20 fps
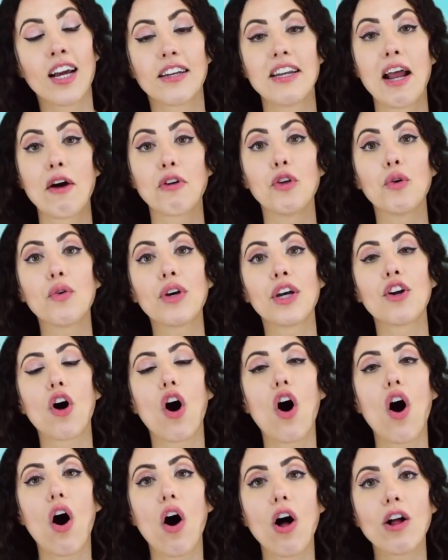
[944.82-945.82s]
Now, you
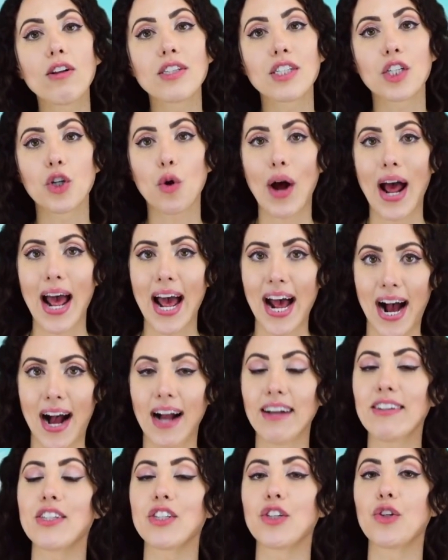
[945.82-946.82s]
can also
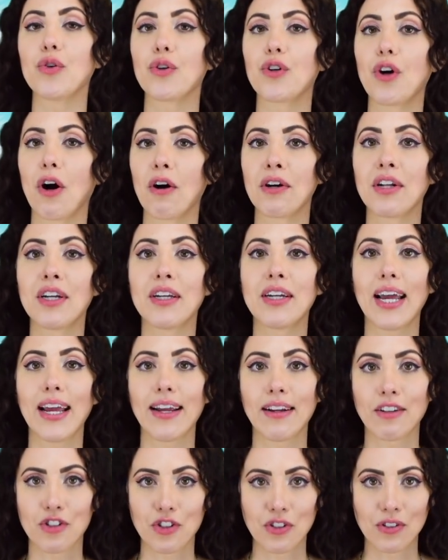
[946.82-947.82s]
ask your guardian
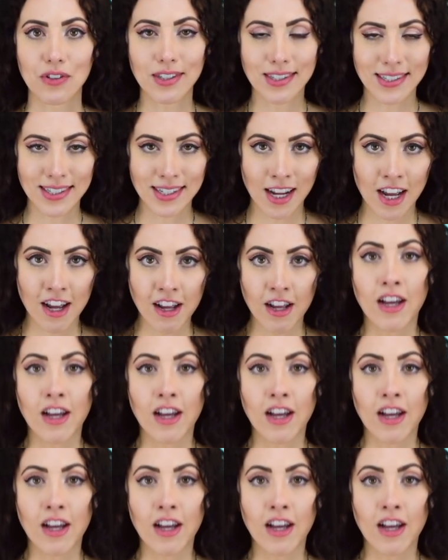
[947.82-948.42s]
angels